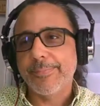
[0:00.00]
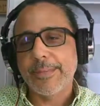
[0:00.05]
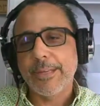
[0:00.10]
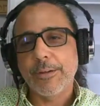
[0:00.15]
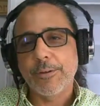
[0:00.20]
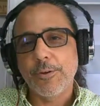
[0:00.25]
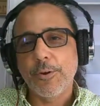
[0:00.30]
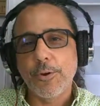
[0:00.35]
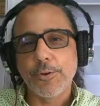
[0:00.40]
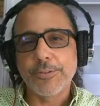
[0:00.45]

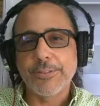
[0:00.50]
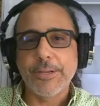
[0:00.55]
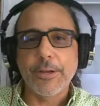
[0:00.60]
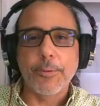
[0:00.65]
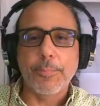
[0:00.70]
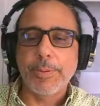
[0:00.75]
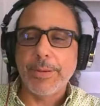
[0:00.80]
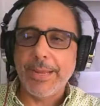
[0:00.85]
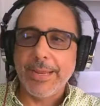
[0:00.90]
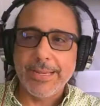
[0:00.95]
wholesale
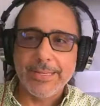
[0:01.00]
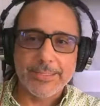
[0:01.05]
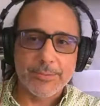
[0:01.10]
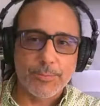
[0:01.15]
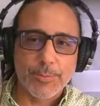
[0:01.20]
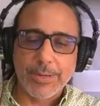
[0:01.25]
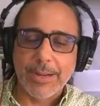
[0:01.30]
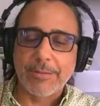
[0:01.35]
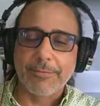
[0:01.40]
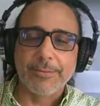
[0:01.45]
place,
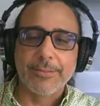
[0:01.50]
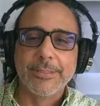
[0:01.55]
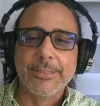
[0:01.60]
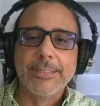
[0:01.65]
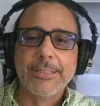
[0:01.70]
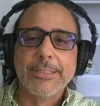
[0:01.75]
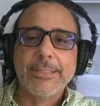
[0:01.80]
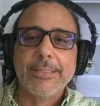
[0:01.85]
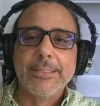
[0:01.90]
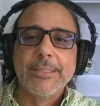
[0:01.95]
whatever.
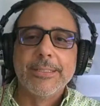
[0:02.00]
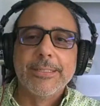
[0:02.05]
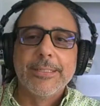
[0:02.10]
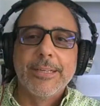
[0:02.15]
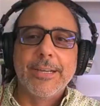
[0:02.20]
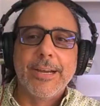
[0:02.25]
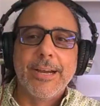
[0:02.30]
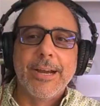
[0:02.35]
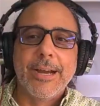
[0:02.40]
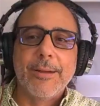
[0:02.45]

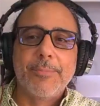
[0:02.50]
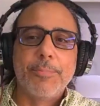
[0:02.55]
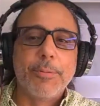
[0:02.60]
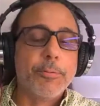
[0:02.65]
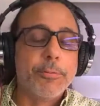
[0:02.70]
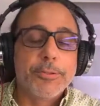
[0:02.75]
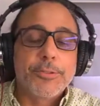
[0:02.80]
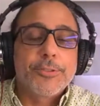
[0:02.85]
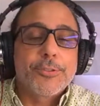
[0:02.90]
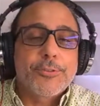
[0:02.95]
But
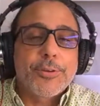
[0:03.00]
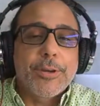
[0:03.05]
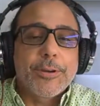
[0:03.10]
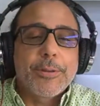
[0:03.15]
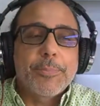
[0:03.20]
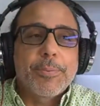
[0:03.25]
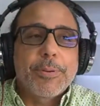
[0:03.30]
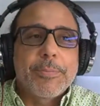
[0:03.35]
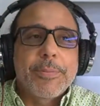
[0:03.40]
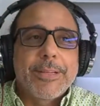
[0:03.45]
we're just trying to
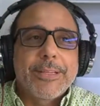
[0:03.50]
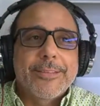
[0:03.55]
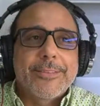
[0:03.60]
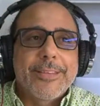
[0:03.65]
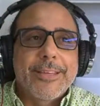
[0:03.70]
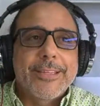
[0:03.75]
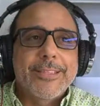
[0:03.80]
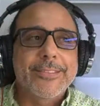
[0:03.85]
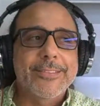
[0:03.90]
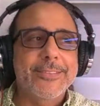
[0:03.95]
implement the
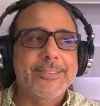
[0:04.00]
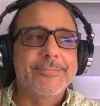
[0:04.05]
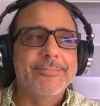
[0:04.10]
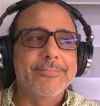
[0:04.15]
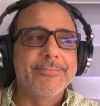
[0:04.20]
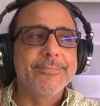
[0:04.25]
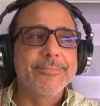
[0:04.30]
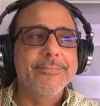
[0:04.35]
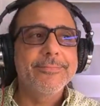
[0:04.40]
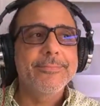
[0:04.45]
things
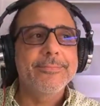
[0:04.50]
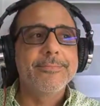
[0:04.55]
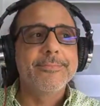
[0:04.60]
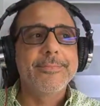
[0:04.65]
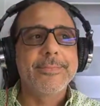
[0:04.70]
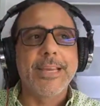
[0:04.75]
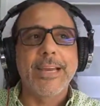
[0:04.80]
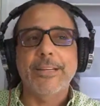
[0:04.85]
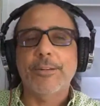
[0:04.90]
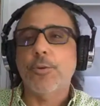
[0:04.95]

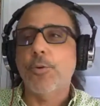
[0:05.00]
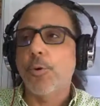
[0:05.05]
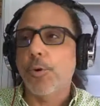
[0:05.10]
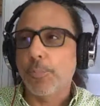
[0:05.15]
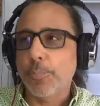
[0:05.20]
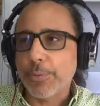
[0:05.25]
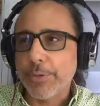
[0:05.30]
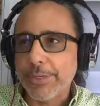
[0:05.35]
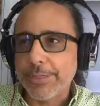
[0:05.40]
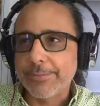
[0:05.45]
that
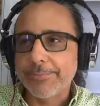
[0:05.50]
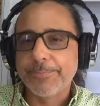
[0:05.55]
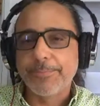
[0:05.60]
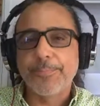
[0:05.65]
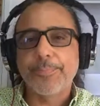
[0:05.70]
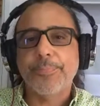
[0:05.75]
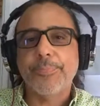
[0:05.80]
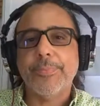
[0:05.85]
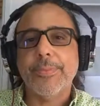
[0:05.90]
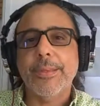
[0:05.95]
corporate
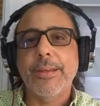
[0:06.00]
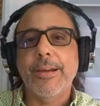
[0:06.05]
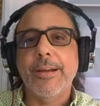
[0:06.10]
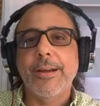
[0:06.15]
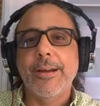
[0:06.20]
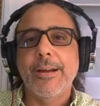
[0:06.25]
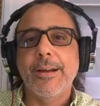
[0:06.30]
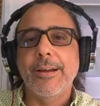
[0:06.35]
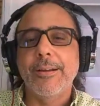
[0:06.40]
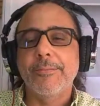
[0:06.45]

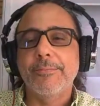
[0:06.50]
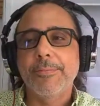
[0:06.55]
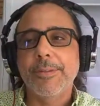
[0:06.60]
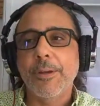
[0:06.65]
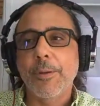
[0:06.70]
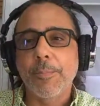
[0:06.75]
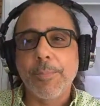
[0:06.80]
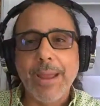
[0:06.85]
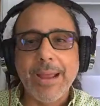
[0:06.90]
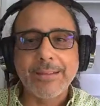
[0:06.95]

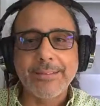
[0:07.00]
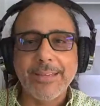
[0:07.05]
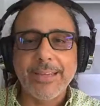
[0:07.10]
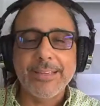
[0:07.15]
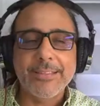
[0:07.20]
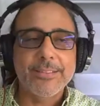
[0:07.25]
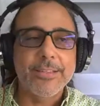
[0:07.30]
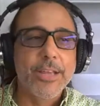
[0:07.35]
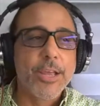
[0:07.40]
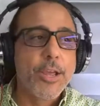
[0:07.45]

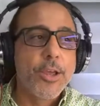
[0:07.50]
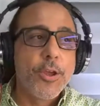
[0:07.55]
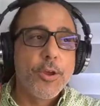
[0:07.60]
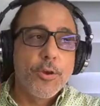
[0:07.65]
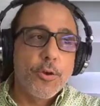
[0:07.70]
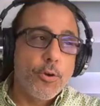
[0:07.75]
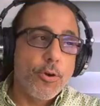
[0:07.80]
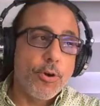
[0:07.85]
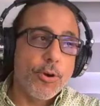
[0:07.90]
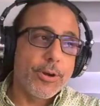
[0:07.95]
mandates,
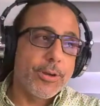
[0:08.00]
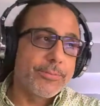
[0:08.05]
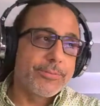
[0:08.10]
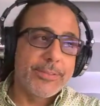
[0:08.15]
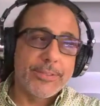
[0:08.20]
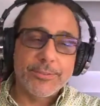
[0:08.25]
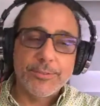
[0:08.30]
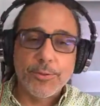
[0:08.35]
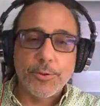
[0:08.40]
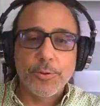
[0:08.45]
or if
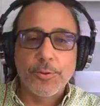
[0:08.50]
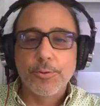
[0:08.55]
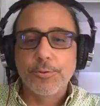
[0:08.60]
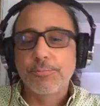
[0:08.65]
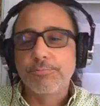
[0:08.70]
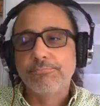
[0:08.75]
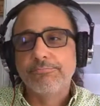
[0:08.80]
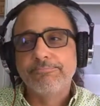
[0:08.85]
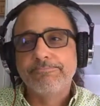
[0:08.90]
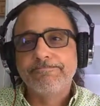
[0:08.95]
there's no
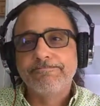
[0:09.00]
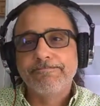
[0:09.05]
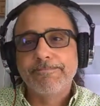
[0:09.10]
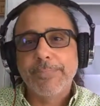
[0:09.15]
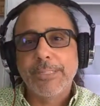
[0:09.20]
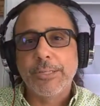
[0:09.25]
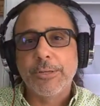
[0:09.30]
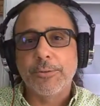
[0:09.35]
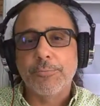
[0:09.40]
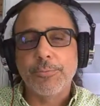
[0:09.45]

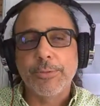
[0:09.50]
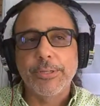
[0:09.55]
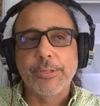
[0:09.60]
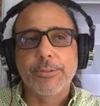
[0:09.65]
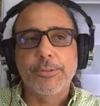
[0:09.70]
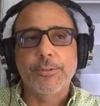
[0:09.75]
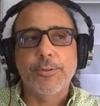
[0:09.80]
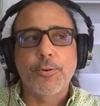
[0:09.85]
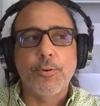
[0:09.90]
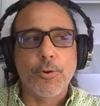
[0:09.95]

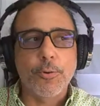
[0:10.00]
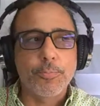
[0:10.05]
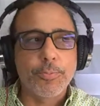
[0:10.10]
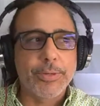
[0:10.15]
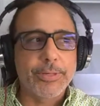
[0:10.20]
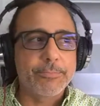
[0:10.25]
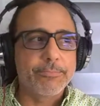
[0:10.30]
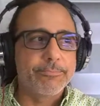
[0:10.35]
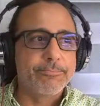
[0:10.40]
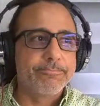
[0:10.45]
real
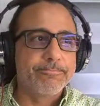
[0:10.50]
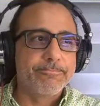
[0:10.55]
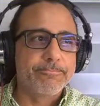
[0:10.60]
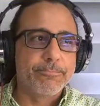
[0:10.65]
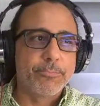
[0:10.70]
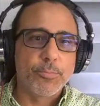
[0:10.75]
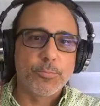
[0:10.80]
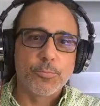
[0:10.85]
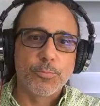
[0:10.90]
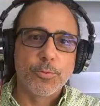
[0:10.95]
corporate
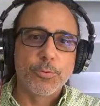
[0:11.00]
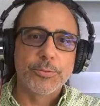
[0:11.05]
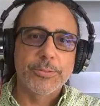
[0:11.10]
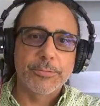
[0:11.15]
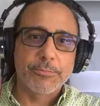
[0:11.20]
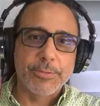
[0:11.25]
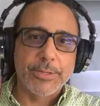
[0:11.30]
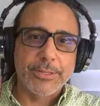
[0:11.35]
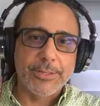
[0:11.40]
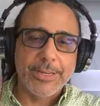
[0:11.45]
rules and
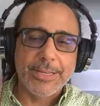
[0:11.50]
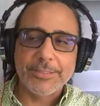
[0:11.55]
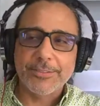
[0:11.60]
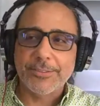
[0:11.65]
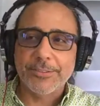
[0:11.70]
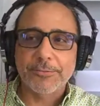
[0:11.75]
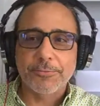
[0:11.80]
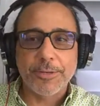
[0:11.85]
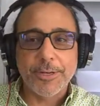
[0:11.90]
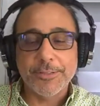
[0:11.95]
regulations
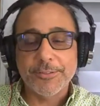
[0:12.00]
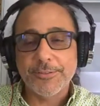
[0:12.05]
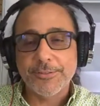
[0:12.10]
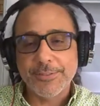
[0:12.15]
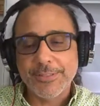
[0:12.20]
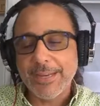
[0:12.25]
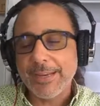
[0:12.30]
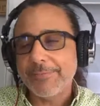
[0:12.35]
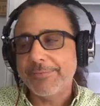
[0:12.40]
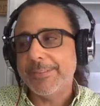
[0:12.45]
in regards to
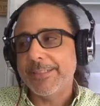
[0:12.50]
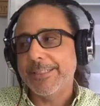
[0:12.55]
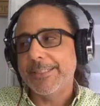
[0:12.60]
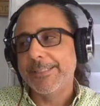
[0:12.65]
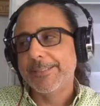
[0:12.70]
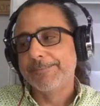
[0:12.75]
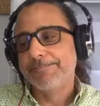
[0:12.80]
safety,